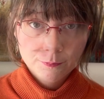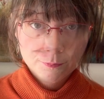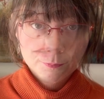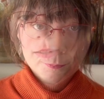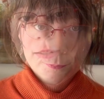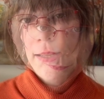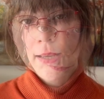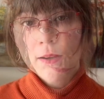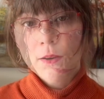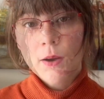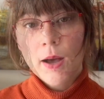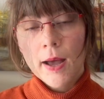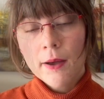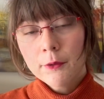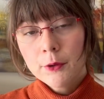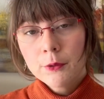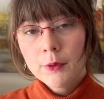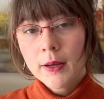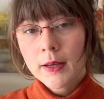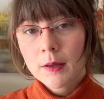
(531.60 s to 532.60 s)
Now, I
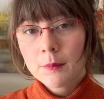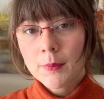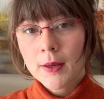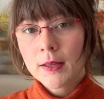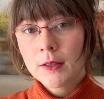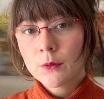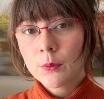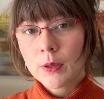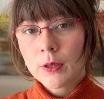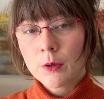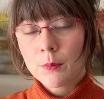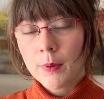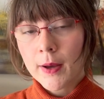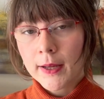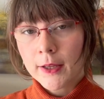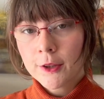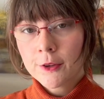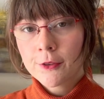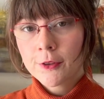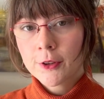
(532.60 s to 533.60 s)
would recommend when you buy
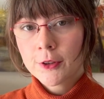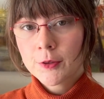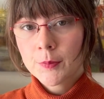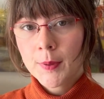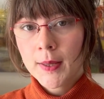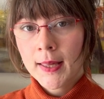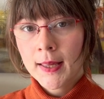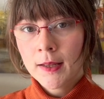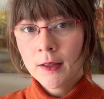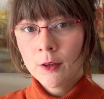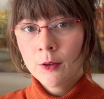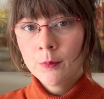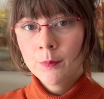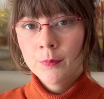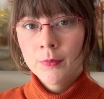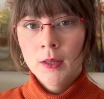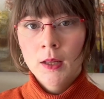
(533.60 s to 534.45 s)
your first piano,